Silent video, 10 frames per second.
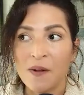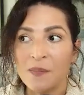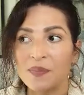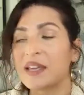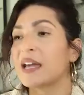
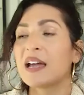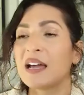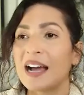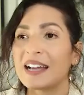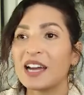
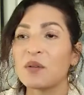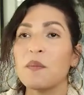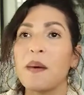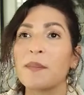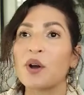they i can't
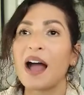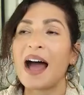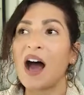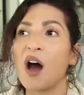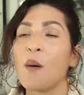remember
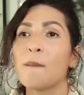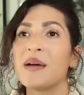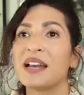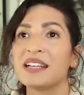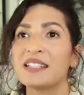how
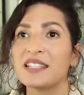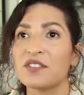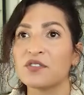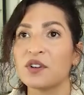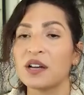many
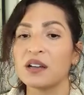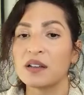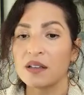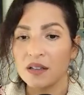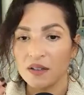different
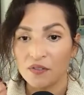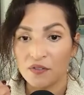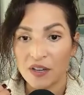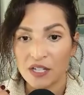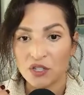
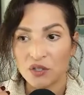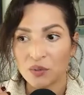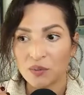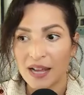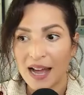
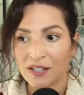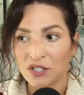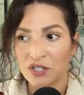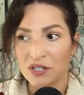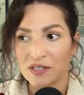facial
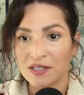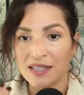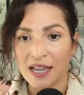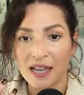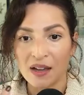reactions
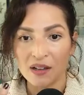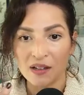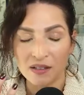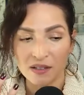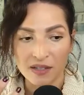they
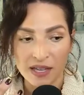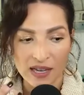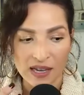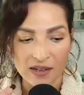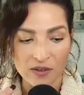
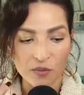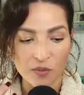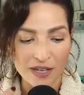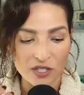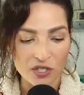can
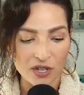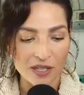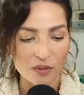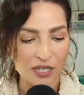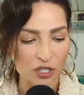register i
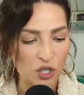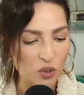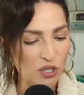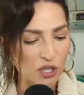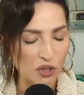think it was like
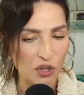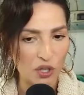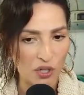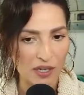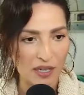
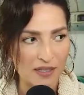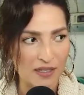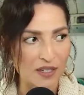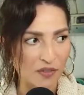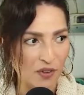230
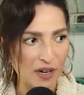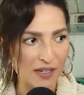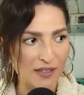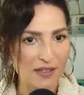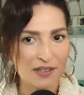
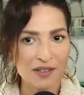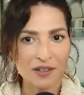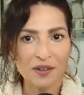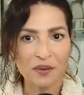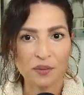different
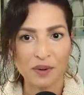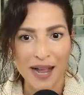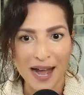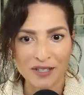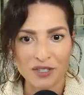
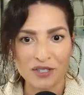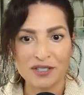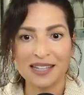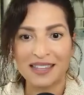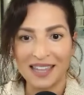
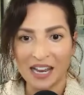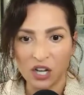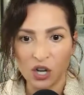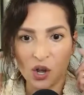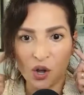reactions that they
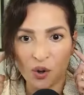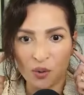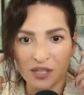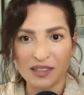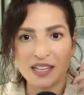know
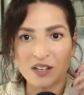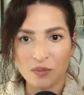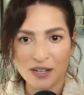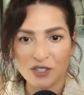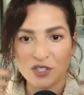that they can
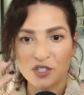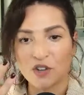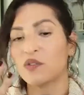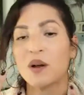register from